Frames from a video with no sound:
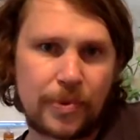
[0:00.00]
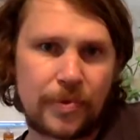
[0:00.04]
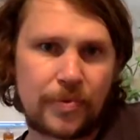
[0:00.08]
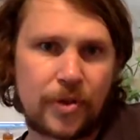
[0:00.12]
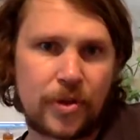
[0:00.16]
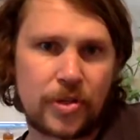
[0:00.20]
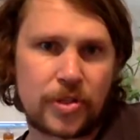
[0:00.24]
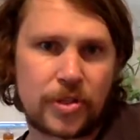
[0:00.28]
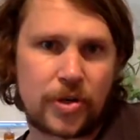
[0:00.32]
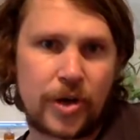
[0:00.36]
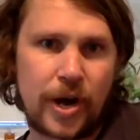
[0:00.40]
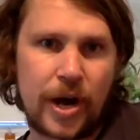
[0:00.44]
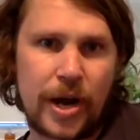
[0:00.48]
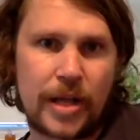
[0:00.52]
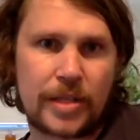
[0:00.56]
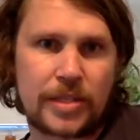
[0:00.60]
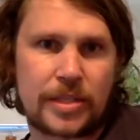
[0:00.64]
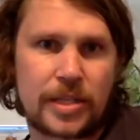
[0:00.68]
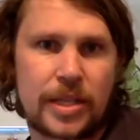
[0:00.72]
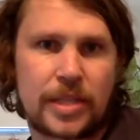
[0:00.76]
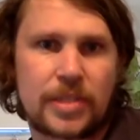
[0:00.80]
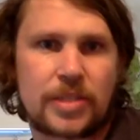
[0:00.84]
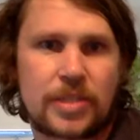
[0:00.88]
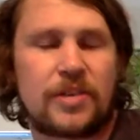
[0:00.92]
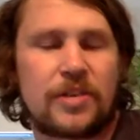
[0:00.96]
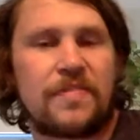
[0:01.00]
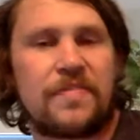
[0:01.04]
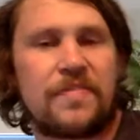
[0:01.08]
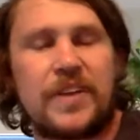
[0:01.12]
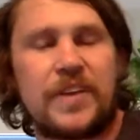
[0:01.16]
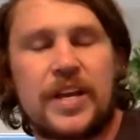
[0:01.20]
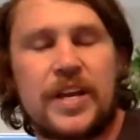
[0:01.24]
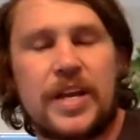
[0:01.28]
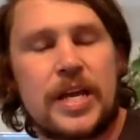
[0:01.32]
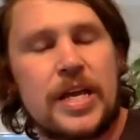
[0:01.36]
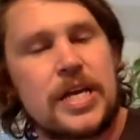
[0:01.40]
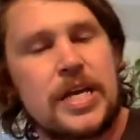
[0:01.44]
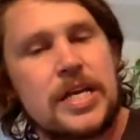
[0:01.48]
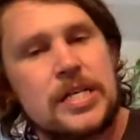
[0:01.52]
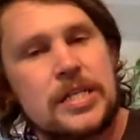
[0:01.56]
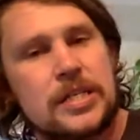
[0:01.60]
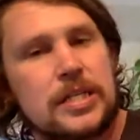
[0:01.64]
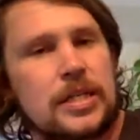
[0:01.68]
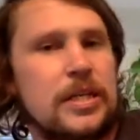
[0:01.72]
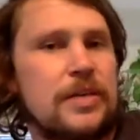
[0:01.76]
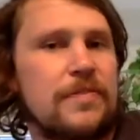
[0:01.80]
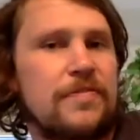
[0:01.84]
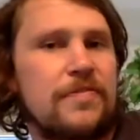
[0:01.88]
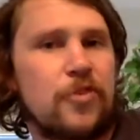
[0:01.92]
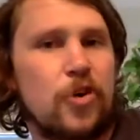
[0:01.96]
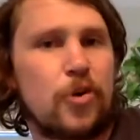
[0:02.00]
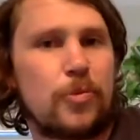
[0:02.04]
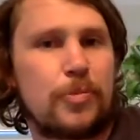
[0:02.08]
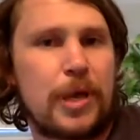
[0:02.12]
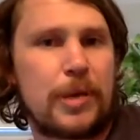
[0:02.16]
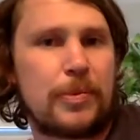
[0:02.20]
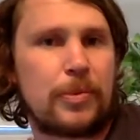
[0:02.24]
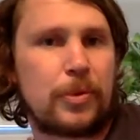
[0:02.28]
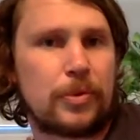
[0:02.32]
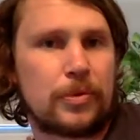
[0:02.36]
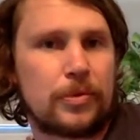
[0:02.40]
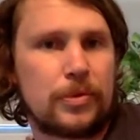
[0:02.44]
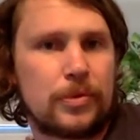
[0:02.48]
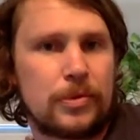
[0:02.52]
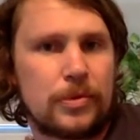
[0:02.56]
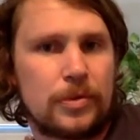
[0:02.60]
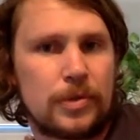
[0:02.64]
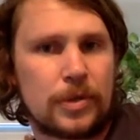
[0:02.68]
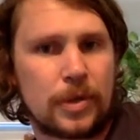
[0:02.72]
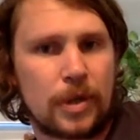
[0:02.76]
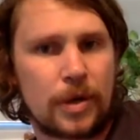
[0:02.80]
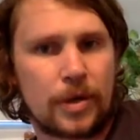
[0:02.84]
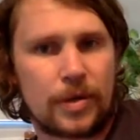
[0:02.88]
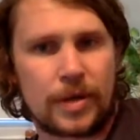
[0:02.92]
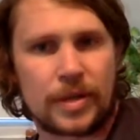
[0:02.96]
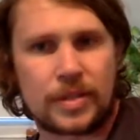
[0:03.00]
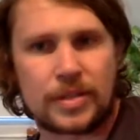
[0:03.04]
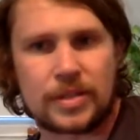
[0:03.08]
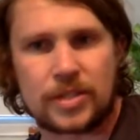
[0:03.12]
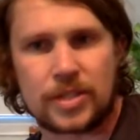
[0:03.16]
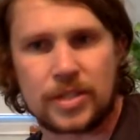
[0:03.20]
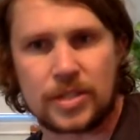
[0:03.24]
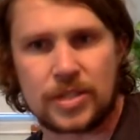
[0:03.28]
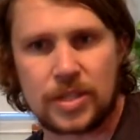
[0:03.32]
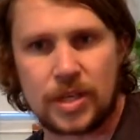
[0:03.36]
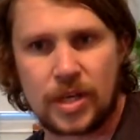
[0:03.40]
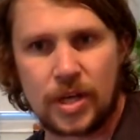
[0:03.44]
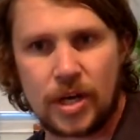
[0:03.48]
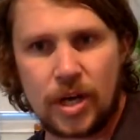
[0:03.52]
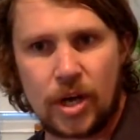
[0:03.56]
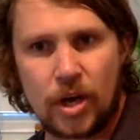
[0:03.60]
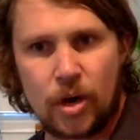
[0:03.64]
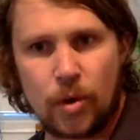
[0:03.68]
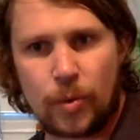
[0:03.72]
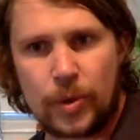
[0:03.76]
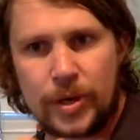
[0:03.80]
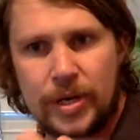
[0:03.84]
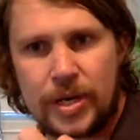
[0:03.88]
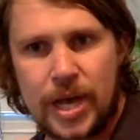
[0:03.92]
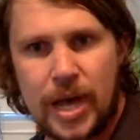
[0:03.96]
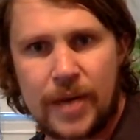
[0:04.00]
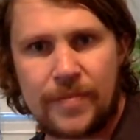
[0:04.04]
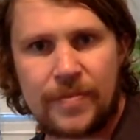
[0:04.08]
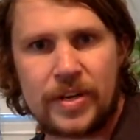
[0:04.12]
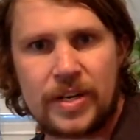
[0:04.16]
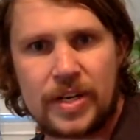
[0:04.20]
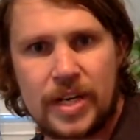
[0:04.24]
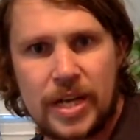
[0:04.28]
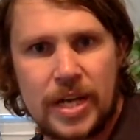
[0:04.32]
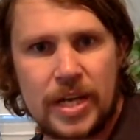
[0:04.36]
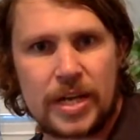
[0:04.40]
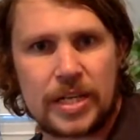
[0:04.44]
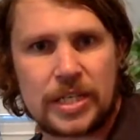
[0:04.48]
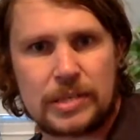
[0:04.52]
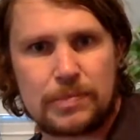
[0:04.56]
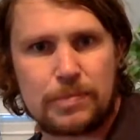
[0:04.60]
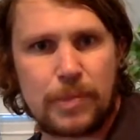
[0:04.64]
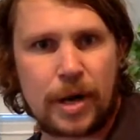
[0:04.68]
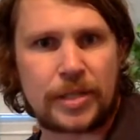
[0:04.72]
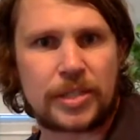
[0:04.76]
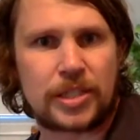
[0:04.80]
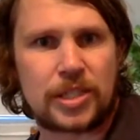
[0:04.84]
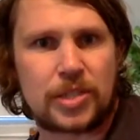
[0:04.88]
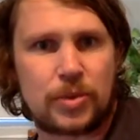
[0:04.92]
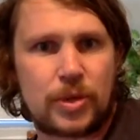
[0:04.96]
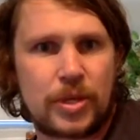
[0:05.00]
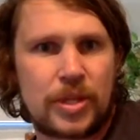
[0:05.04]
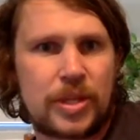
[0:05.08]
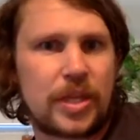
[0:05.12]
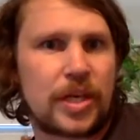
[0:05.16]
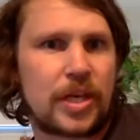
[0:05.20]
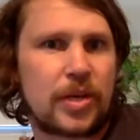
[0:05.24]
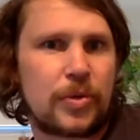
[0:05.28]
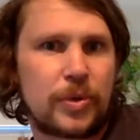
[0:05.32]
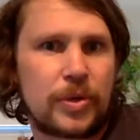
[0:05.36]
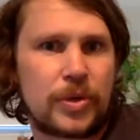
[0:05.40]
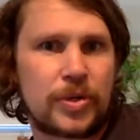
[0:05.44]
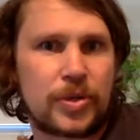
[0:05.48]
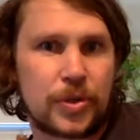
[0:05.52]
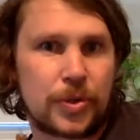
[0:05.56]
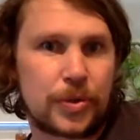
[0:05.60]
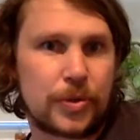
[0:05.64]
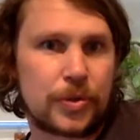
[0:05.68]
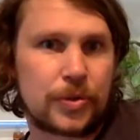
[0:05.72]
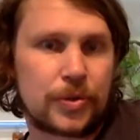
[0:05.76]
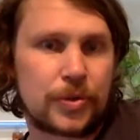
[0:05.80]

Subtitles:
of those grains, and it's going to feed easily 4 people. We never need as much as we think we do.